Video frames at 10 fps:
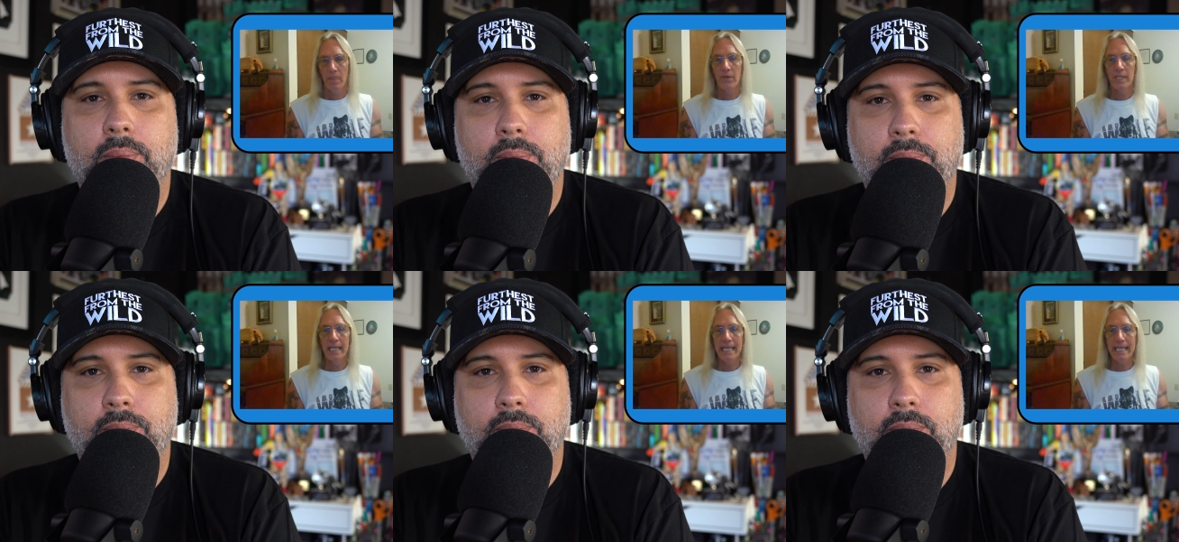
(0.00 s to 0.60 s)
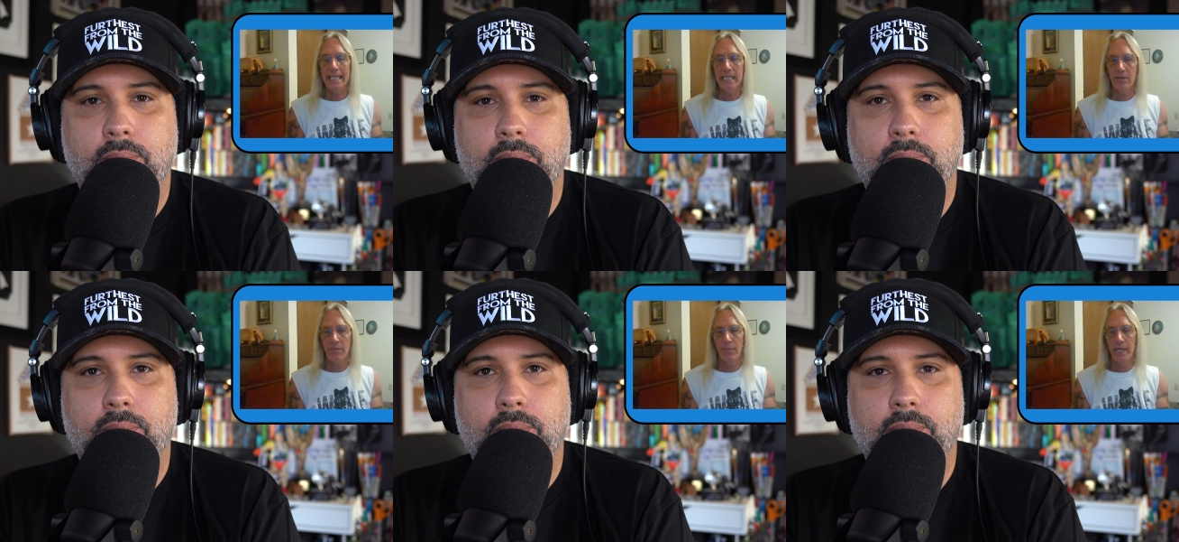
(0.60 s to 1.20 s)
Speaker 1: for the ease
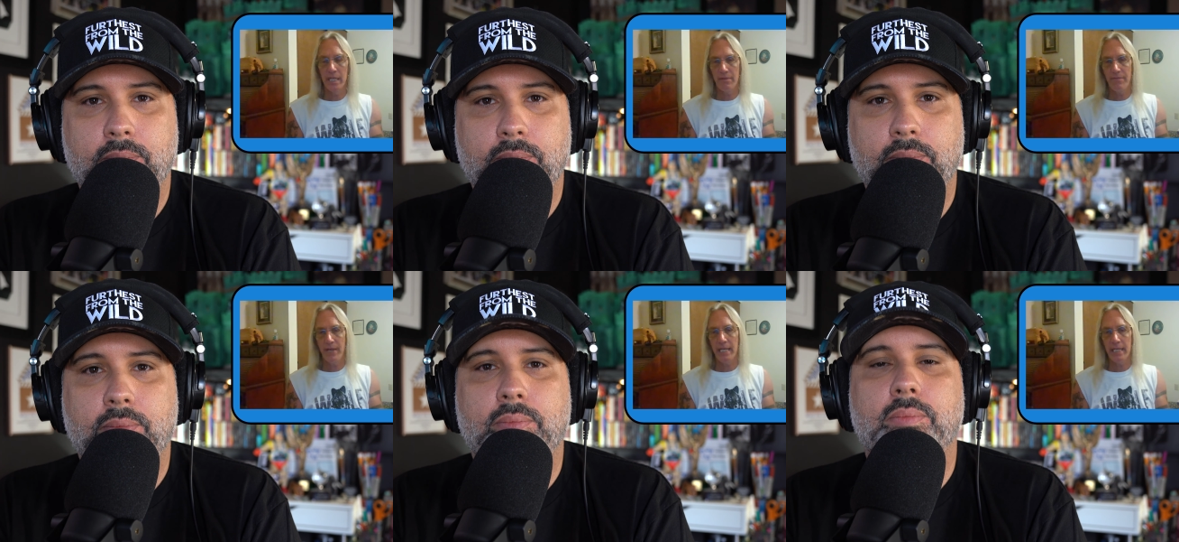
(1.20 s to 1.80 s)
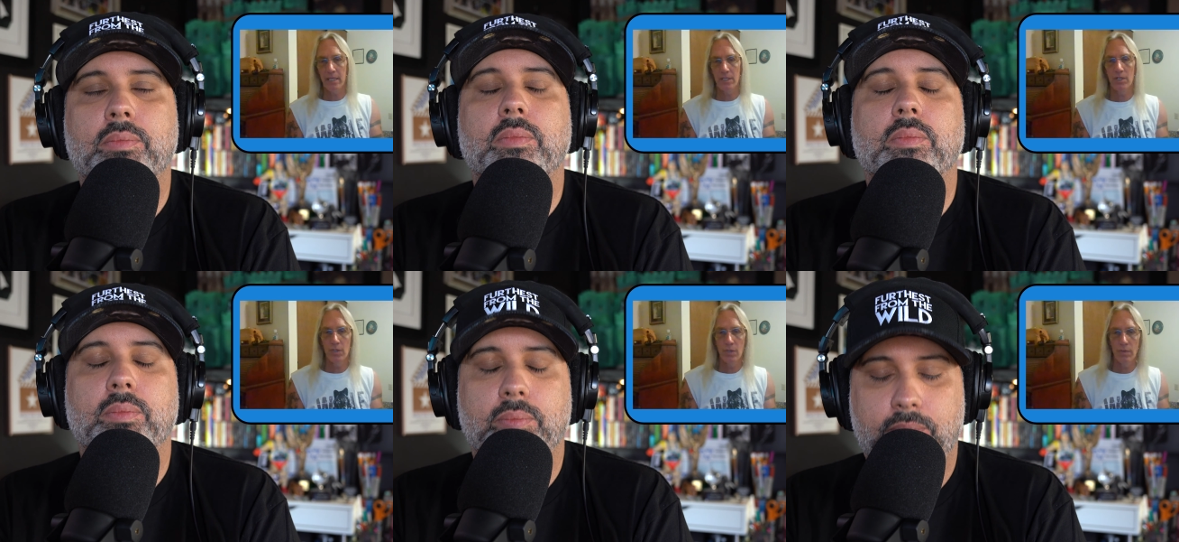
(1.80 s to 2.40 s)
of bringing a vet in to
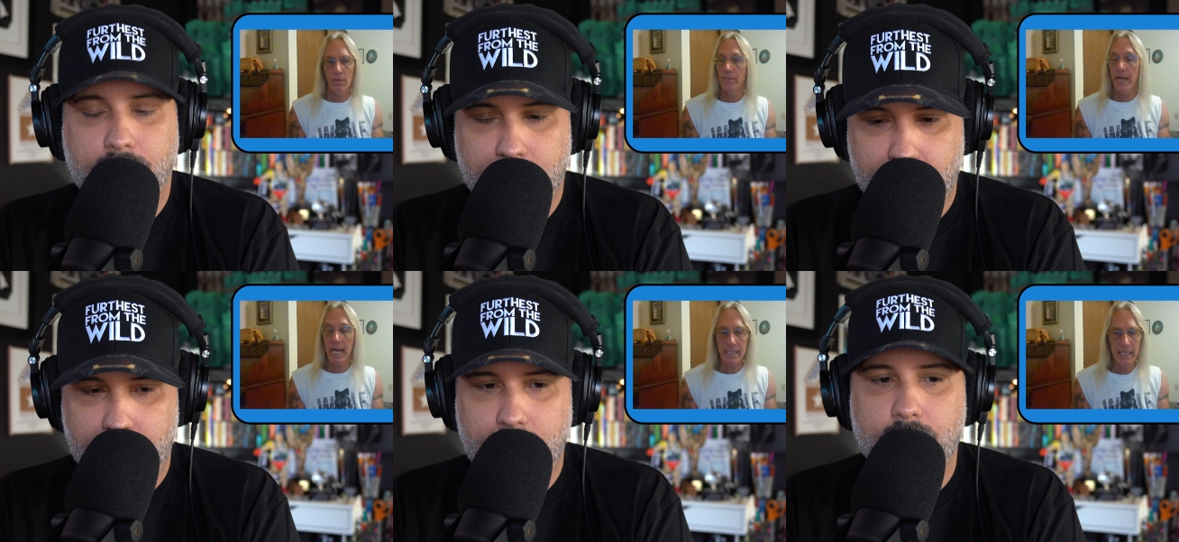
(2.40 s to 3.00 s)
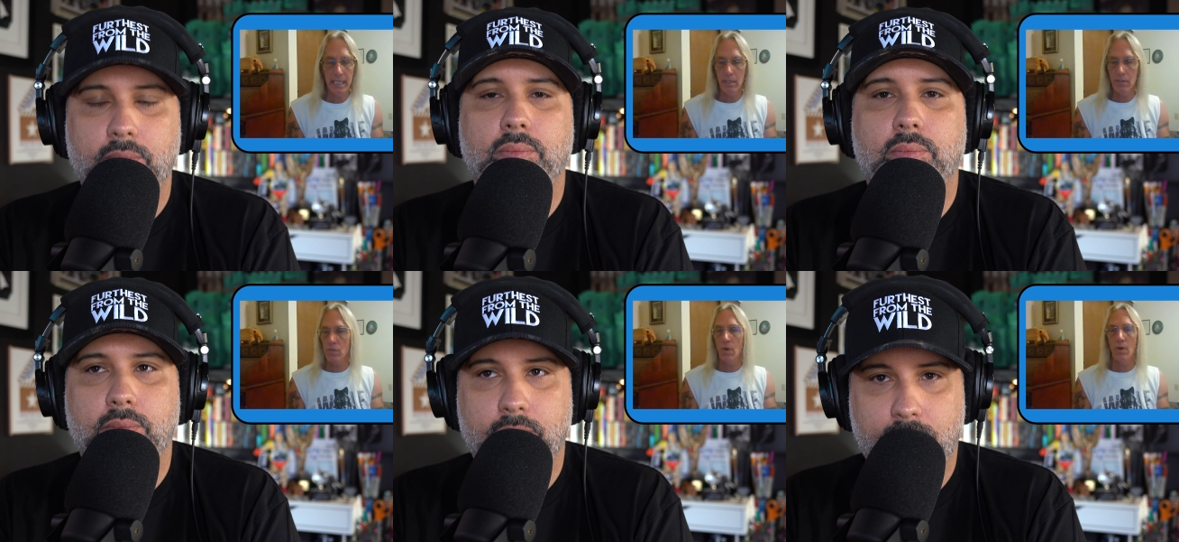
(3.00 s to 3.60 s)
do
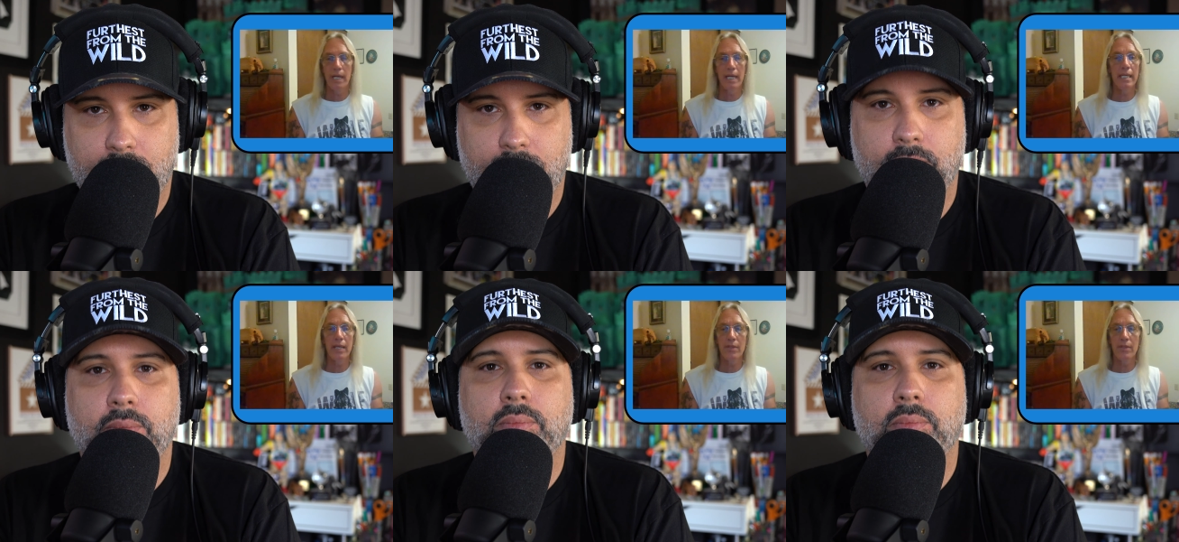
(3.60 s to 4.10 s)
vaccines or any